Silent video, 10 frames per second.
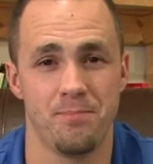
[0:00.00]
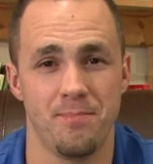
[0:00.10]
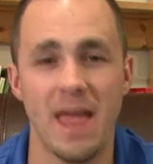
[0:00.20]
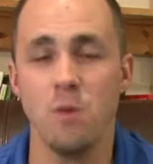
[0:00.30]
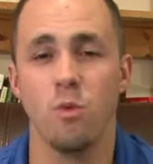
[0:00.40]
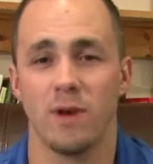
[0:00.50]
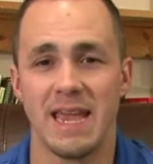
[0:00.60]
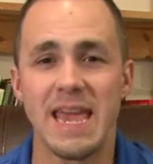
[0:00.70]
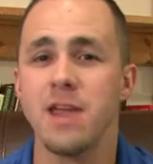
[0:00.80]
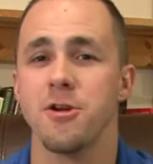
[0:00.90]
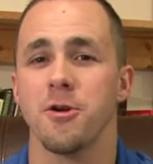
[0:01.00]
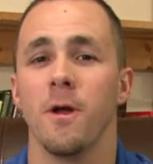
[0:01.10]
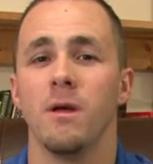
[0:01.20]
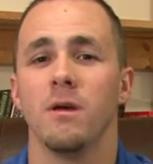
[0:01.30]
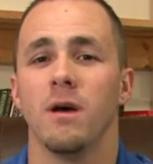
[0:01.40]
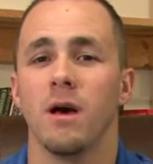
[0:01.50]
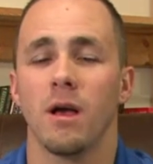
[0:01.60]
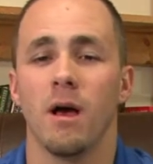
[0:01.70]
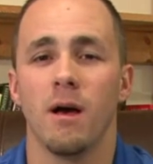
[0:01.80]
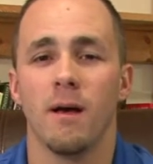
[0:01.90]
They want to hear a,
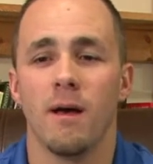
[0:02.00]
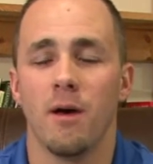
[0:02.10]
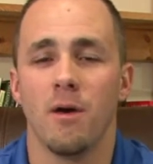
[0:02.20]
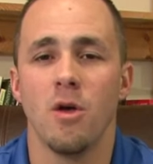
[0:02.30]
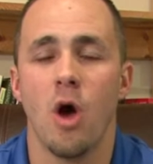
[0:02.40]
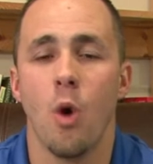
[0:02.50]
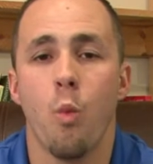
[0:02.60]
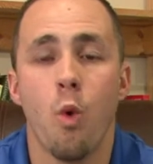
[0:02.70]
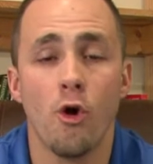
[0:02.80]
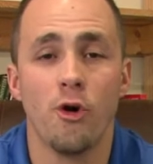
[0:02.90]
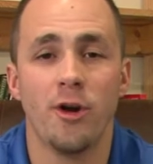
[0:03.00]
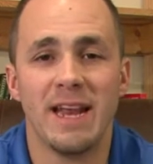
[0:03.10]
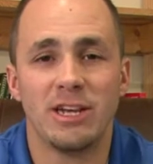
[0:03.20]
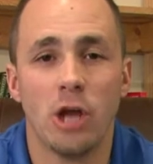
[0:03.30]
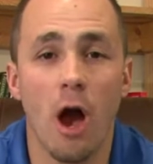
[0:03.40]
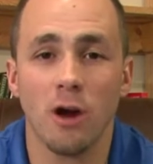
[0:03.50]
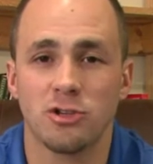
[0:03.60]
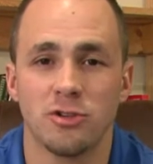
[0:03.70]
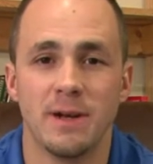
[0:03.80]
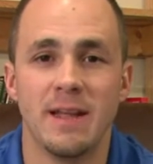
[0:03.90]
a, a word, a
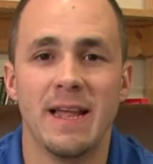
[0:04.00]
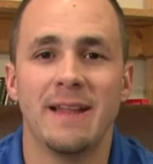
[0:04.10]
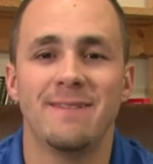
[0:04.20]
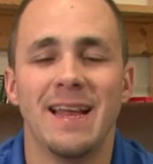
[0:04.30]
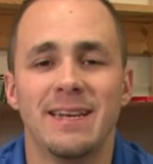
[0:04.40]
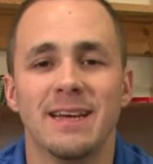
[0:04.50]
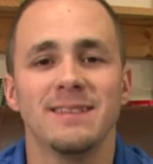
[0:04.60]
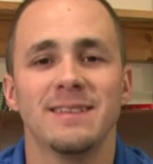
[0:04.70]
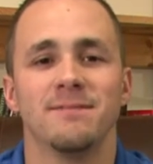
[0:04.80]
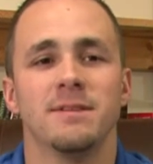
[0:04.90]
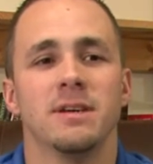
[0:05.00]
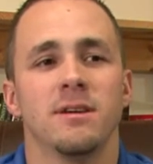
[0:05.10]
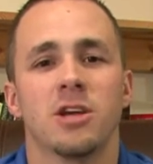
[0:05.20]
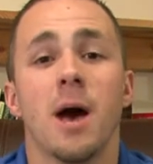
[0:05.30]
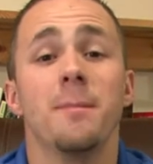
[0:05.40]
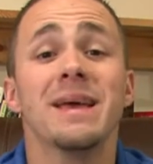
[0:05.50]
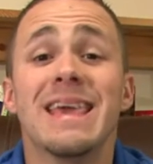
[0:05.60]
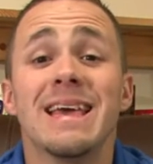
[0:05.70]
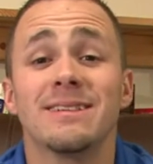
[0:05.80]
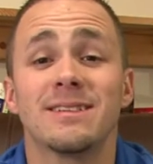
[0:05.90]
doctrine that doesn't come
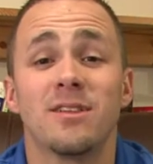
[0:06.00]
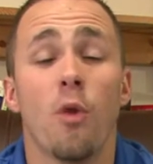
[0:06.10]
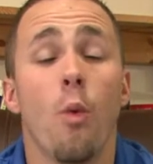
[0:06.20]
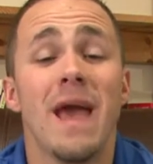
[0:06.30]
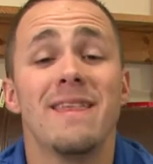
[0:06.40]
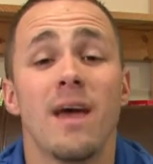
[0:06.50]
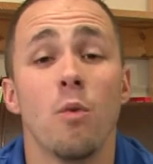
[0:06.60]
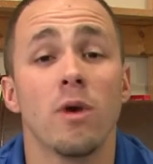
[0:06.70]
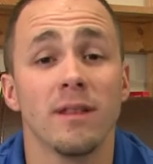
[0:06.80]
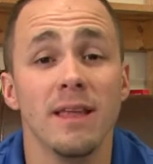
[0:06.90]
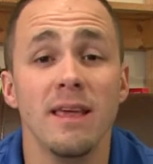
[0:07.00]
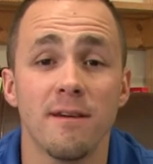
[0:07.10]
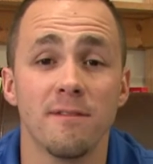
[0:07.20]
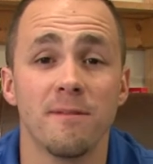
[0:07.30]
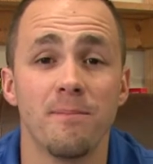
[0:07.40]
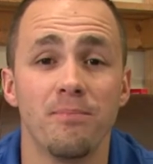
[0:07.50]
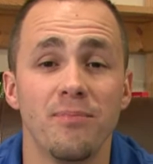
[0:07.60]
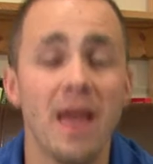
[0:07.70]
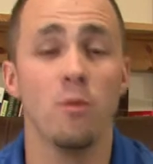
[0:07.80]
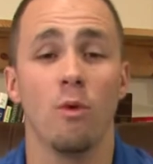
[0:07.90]
against the way they want to live.
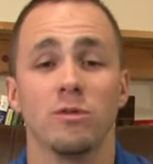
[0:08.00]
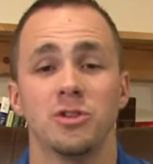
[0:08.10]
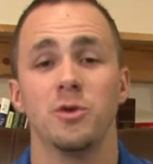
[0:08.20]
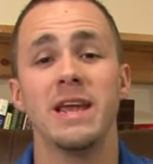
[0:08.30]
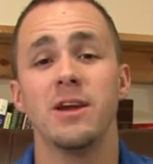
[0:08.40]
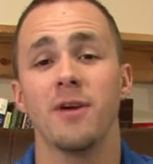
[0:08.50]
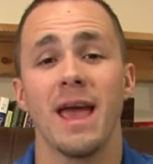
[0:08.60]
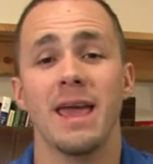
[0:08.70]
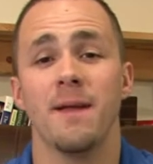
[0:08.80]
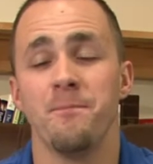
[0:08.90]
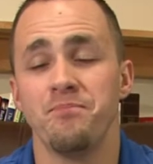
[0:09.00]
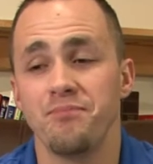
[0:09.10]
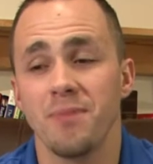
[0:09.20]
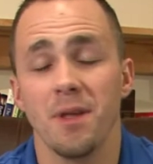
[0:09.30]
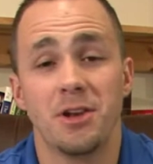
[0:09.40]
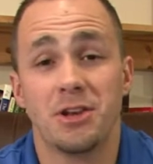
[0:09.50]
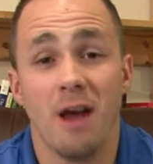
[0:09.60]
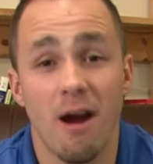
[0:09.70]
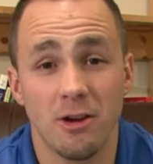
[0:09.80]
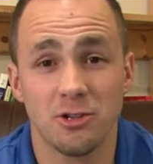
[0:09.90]
They want to hear a a
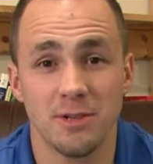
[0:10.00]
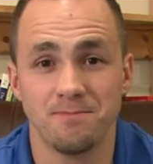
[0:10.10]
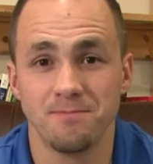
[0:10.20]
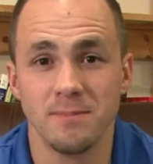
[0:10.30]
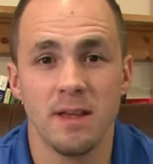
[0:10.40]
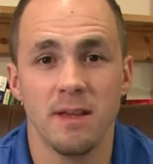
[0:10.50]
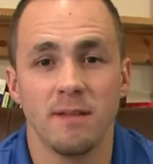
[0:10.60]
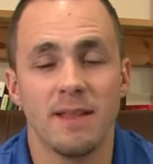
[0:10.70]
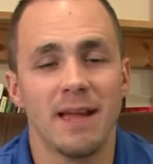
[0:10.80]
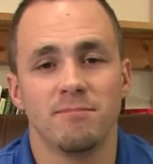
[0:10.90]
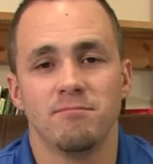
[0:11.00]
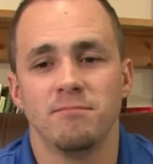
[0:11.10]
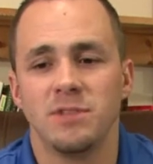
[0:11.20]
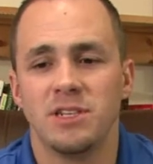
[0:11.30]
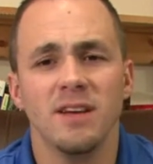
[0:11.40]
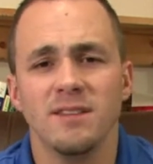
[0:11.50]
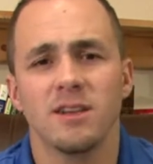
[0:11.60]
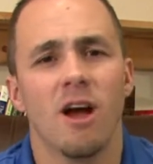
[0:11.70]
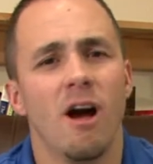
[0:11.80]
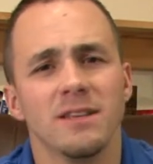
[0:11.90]
doctrine that doesn't
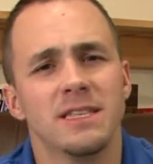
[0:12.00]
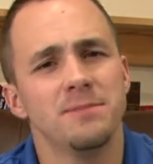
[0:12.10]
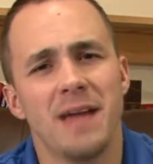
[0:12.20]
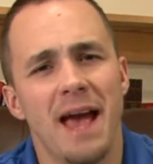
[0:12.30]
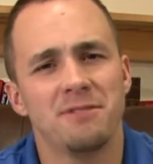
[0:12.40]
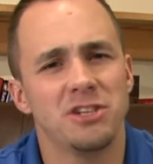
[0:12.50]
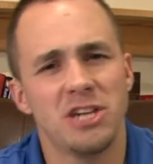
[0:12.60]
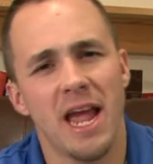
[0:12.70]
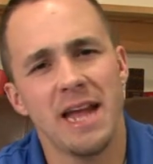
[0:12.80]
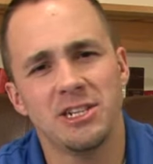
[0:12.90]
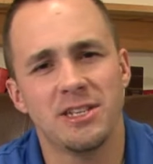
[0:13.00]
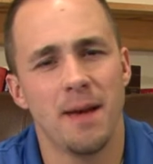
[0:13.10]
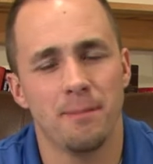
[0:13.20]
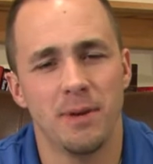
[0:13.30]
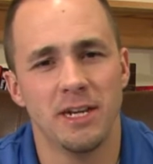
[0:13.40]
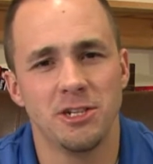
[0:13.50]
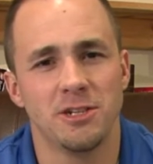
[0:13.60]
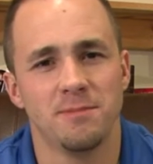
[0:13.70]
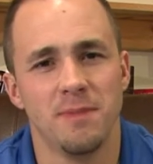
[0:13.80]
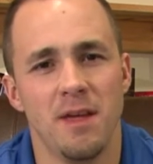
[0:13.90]
cause them to have to change that
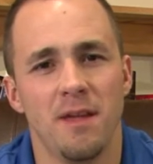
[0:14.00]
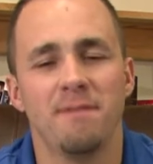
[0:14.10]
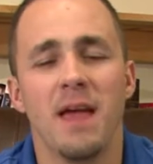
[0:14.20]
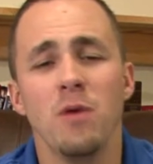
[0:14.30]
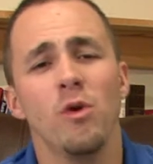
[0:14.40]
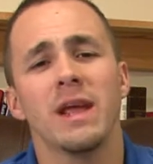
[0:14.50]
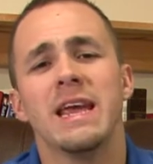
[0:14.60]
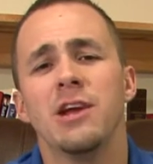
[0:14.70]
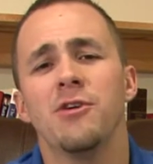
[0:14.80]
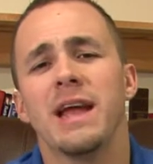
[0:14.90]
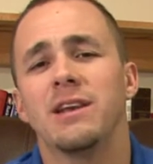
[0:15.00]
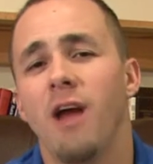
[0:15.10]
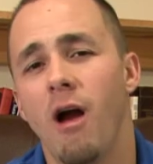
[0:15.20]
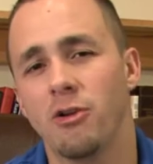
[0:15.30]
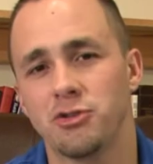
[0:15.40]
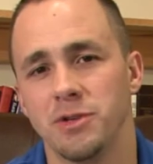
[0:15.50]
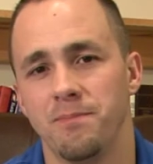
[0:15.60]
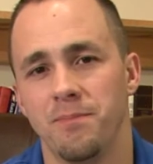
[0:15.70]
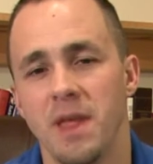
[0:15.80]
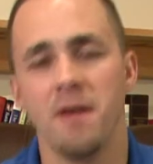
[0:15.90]
much they want to hear a
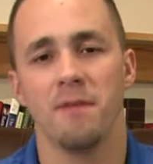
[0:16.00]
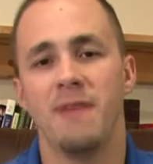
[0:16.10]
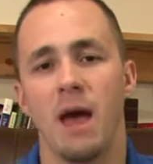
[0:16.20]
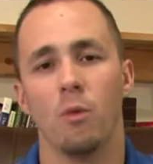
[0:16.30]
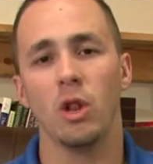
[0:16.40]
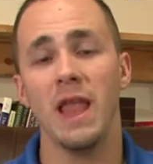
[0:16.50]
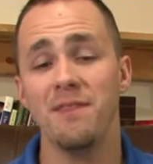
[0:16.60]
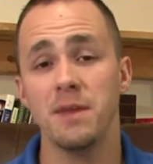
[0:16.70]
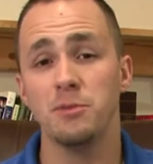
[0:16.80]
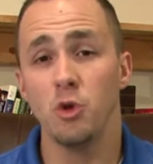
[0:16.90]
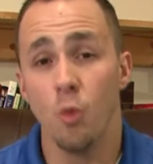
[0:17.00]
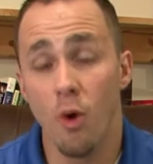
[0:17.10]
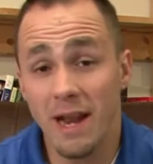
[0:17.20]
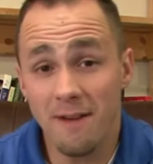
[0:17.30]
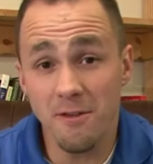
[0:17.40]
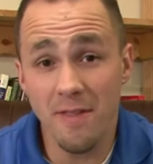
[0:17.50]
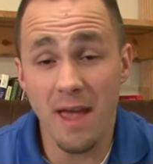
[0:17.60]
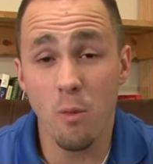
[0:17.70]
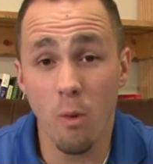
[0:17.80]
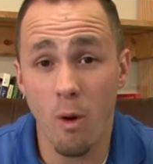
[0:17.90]
doctrine that will let them do whatever they
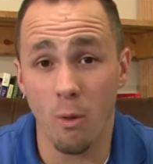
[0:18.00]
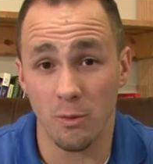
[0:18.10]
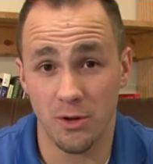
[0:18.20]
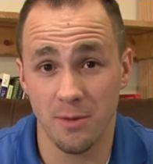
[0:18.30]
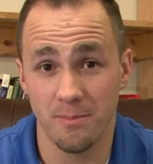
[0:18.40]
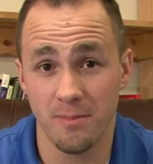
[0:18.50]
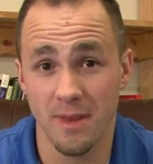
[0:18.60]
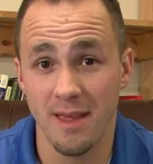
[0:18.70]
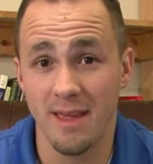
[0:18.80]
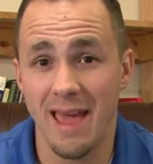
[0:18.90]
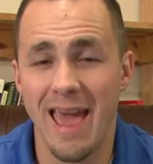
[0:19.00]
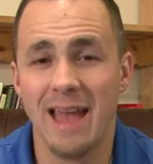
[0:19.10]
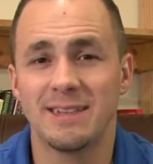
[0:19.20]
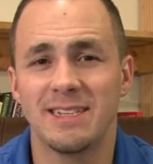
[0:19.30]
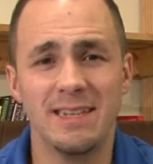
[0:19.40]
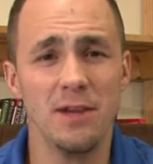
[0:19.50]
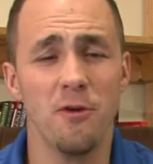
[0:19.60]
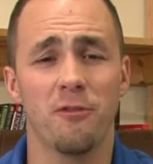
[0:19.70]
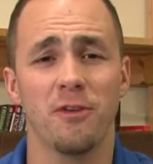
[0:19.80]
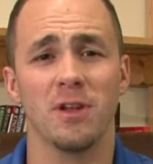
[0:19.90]
want and still
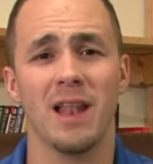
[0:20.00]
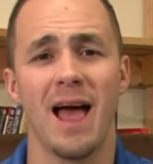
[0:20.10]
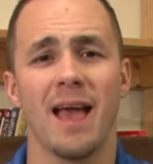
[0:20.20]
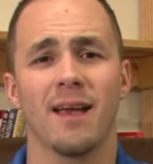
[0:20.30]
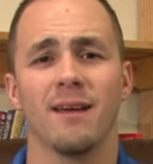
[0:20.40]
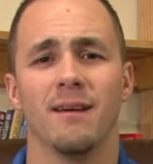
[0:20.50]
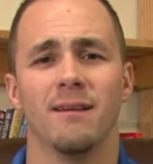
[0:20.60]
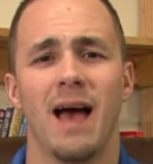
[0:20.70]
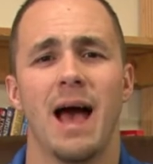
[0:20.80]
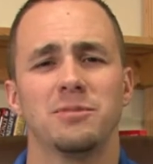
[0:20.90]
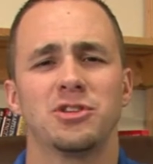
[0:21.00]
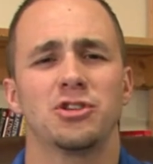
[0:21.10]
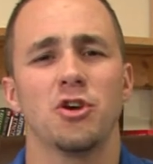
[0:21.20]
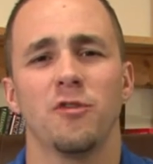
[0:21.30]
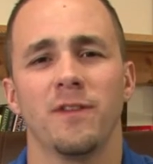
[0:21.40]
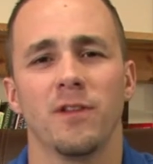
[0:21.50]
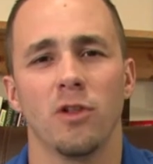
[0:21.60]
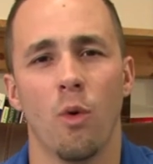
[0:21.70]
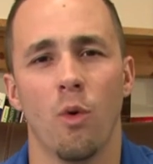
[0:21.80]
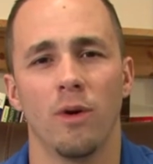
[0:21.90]
feel like I'm serving the
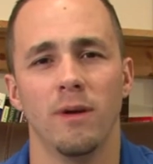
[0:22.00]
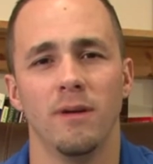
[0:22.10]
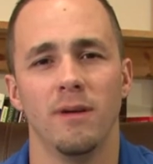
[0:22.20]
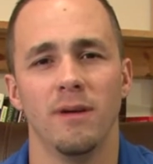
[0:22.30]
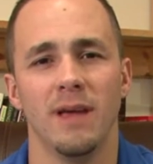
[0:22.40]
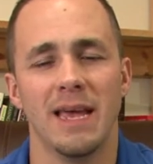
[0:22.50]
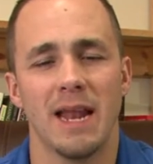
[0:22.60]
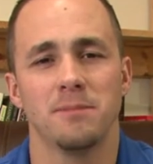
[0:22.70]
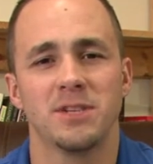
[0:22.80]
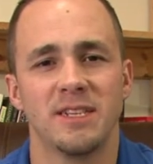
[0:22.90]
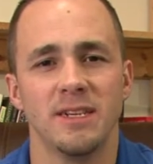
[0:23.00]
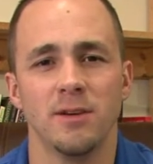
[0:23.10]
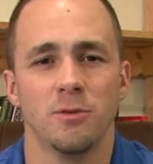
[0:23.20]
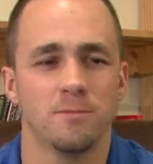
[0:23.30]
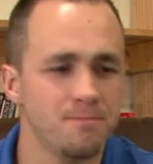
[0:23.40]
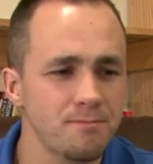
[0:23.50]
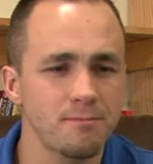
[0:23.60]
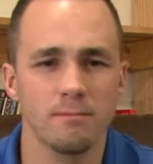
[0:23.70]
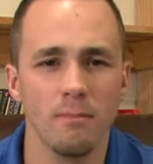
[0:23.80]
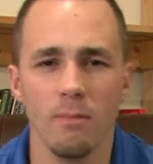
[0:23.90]
Lord and I'm still
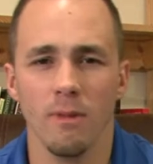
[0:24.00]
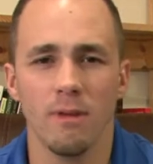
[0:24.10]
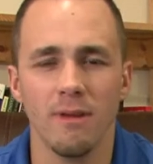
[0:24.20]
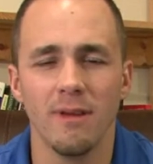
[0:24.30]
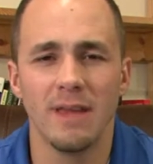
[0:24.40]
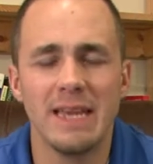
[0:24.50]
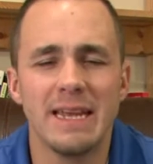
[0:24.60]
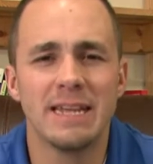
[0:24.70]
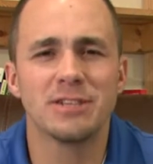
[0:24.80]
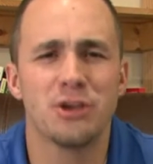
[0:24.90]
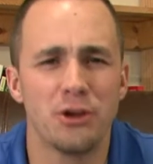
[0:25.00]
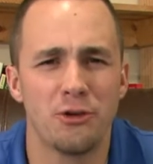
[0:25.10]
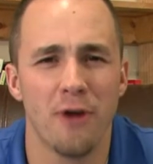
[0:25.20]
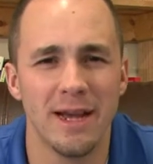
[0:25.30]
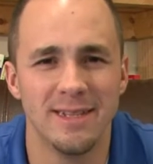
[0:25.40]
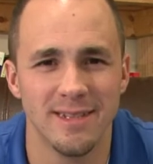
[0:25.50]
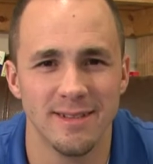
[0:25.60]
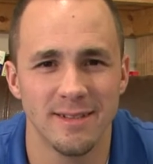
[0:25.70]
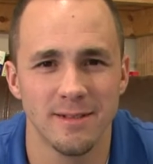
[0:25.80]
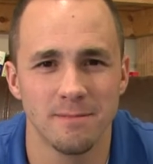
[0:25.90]
in his good
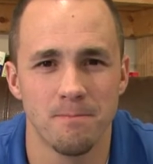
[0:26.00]
graces.